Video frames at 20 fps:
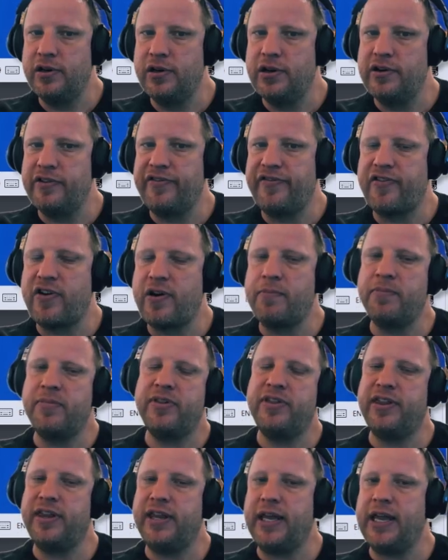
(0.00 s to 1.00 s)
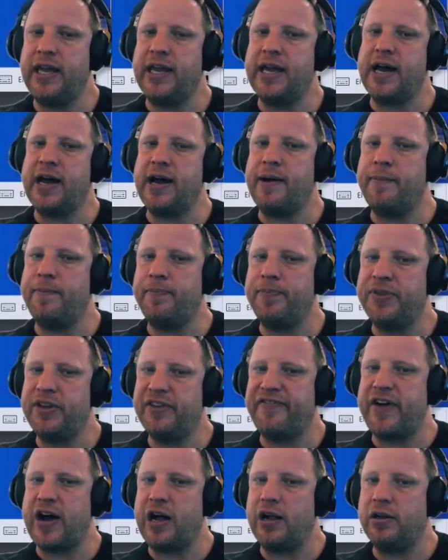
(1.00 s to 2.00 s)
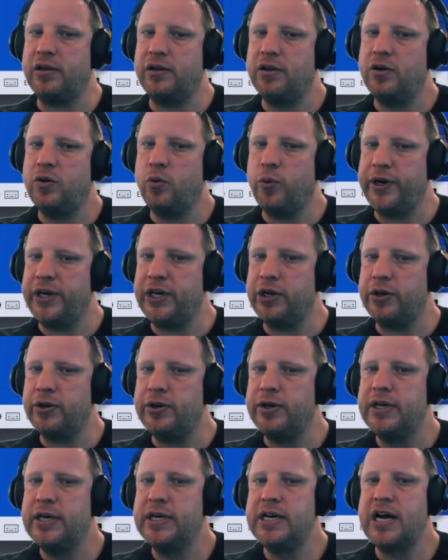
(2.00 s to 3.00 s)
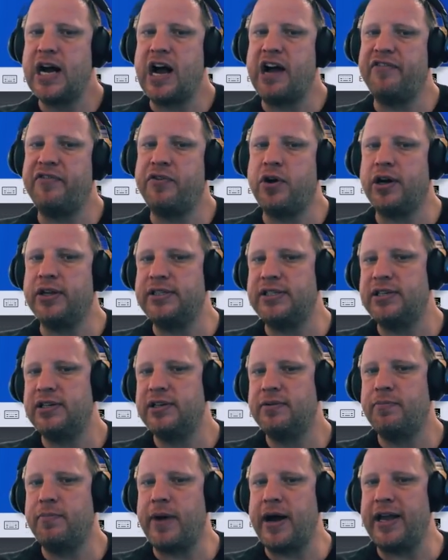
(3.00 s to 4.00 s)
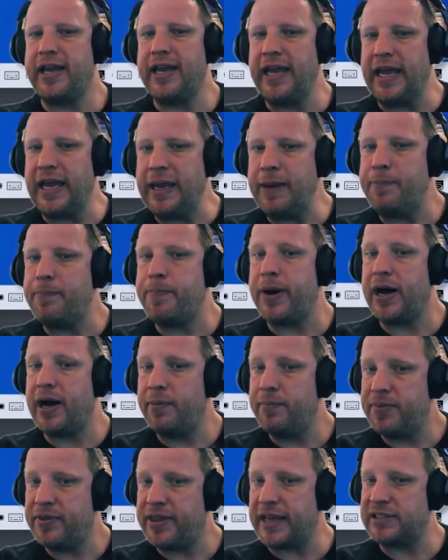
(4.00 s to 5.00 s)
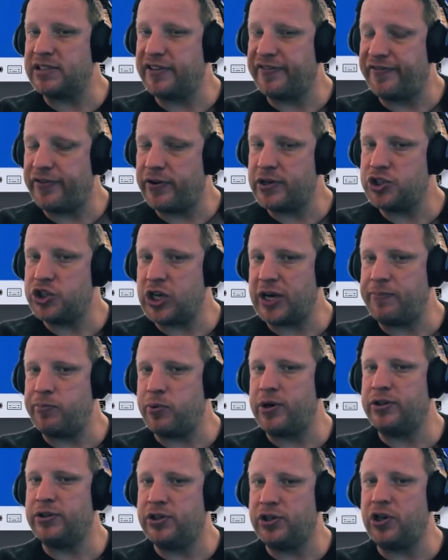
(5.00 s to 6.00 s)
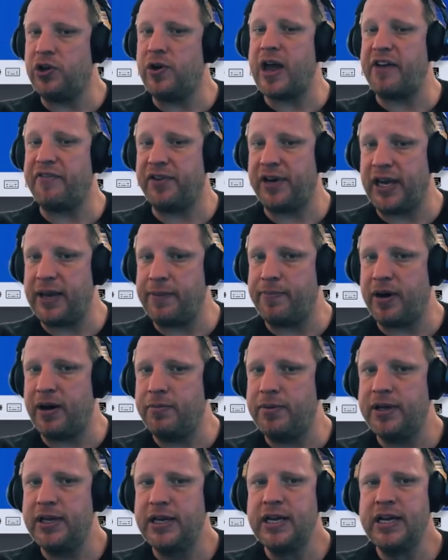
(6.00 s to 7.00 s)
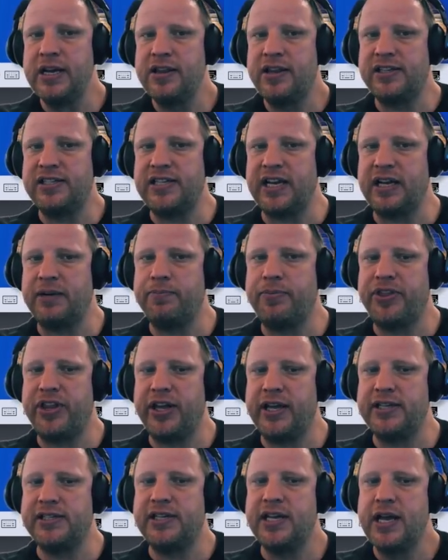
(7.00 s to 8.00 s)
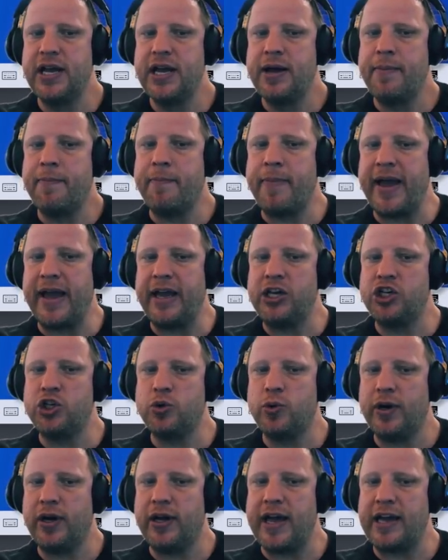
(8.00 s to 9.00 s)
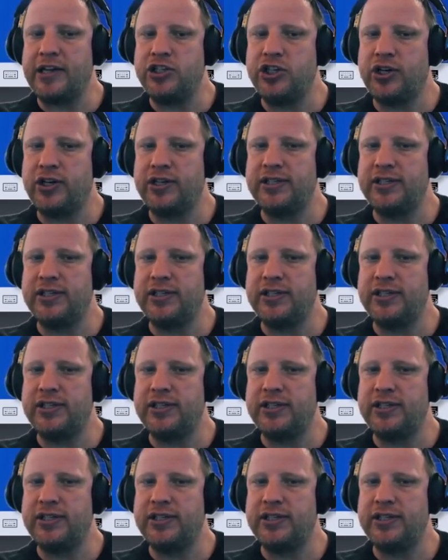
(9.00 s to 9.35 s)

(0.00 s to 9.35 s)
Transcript: file window, I've got my ePUB. That's the first checkpoint. Do you have an ePUB? The second thing is make sure, as you can